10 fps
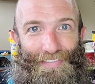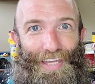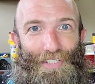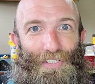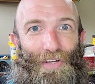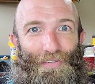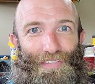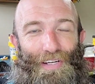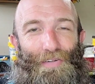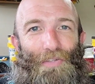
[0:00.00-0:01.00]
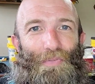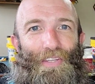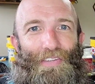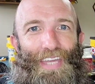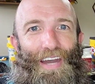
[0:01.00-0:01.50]
Stage Notes that I rode
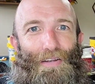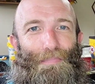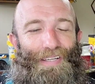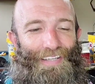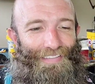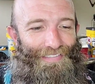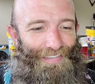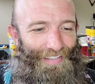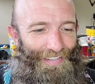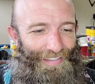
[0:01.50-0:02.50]
with on the Outer Banks